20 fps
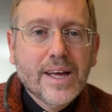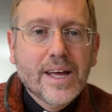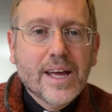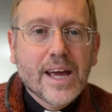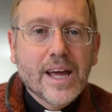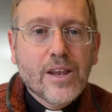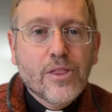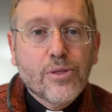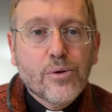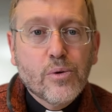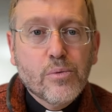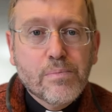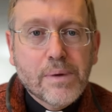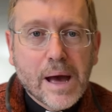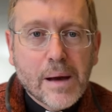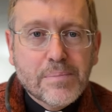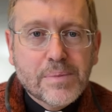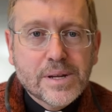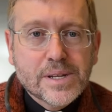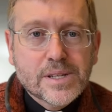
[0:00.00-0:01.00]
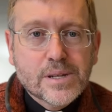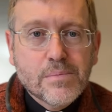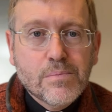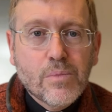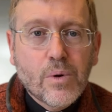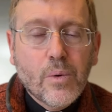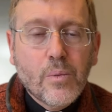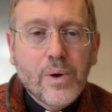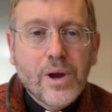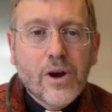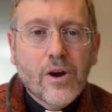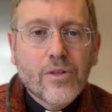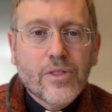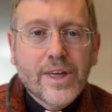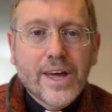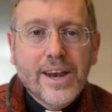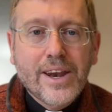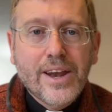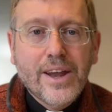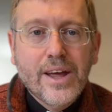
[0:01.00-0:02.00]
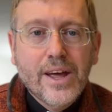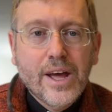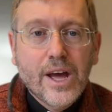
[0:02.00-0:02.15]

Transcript: and through baptism, we are then